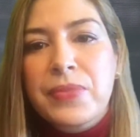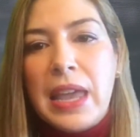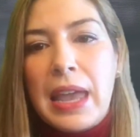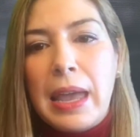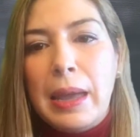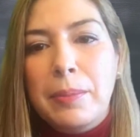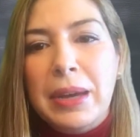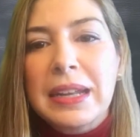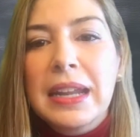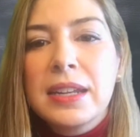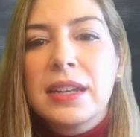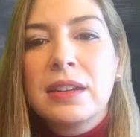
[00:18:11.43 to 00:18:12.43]
But
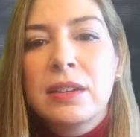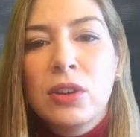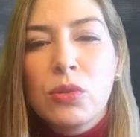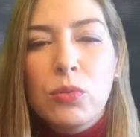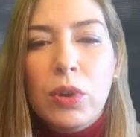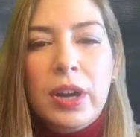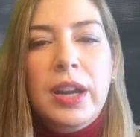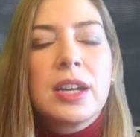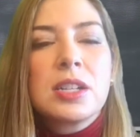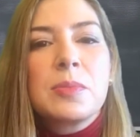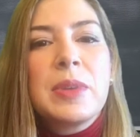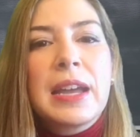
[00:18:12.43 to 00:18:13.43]
later,
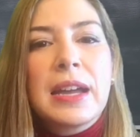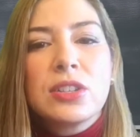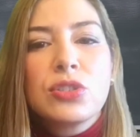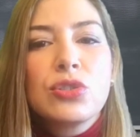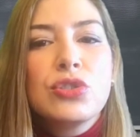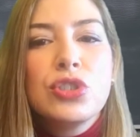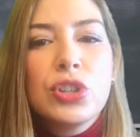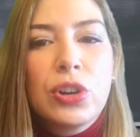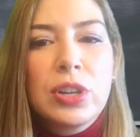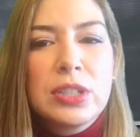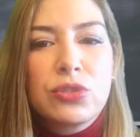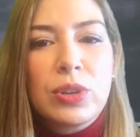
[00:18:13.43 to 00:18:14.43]
workers began to
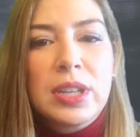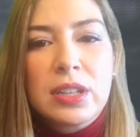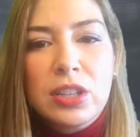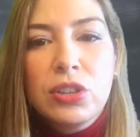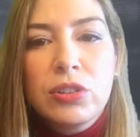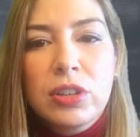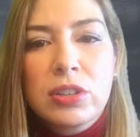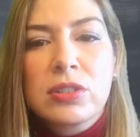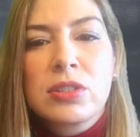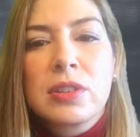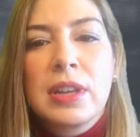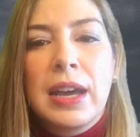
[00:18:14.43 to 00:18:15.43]
join trade
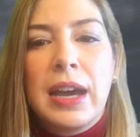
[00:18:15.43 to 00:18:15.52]
unions,